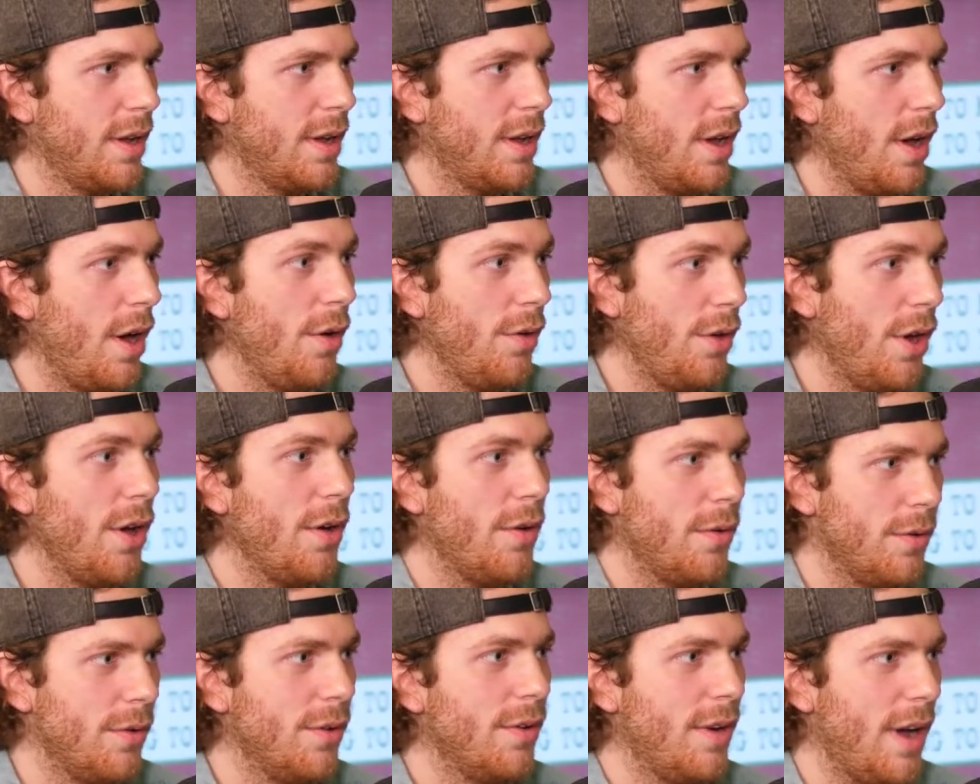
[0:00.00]
Oh uh,
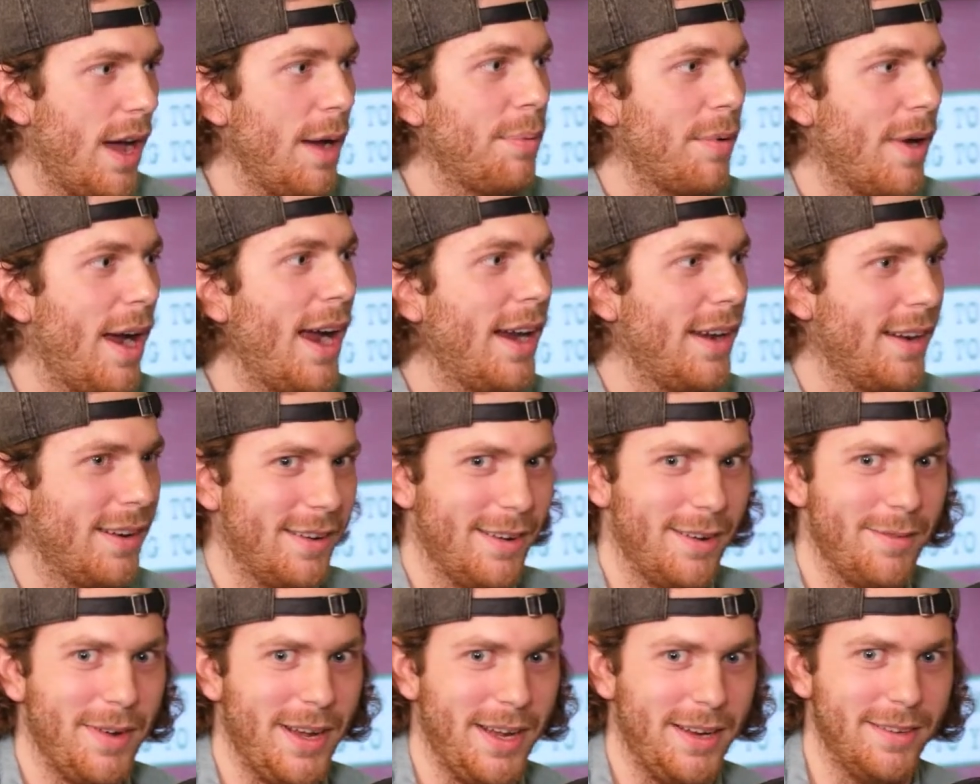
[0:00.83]
no, I
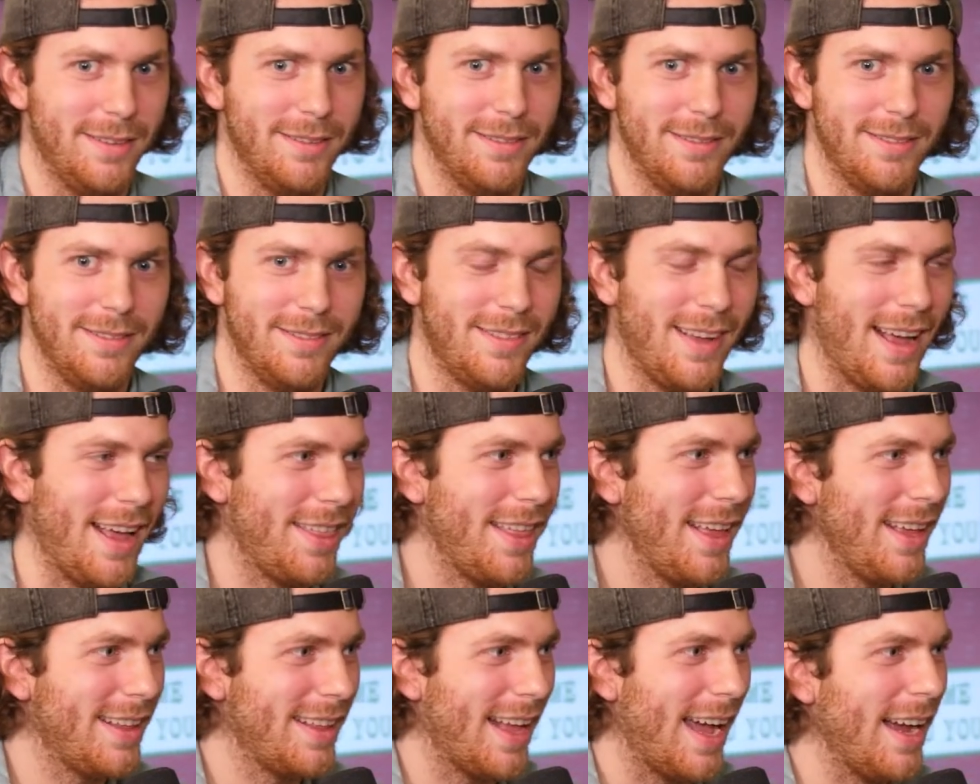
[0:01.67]
practice. I mean, yeah,
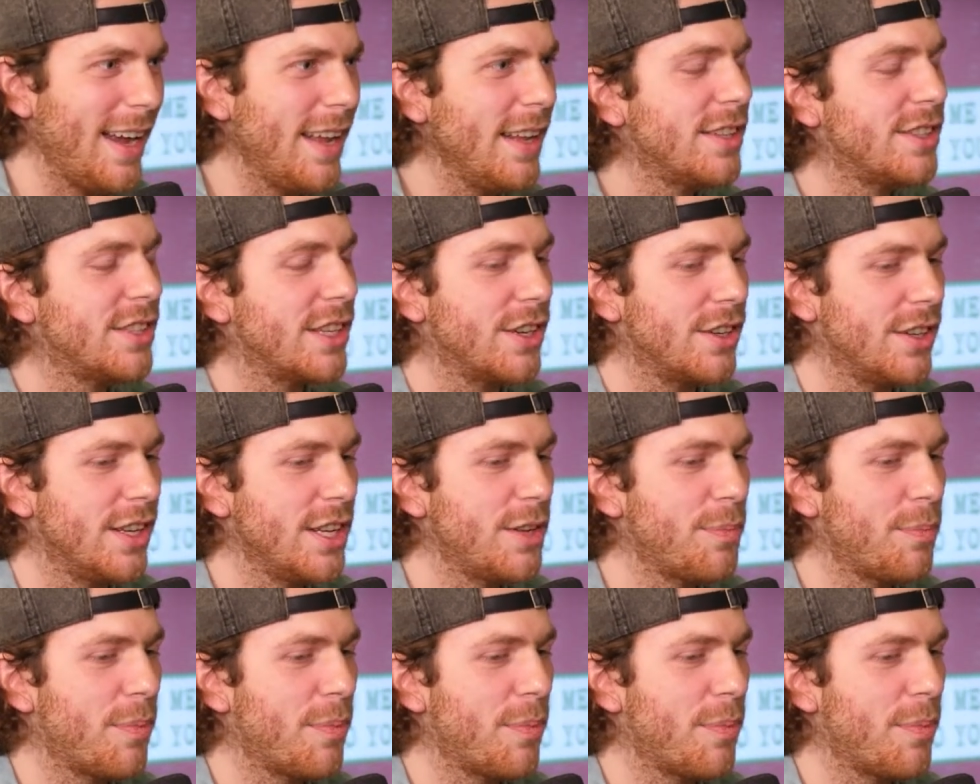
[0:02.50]
I think I consider this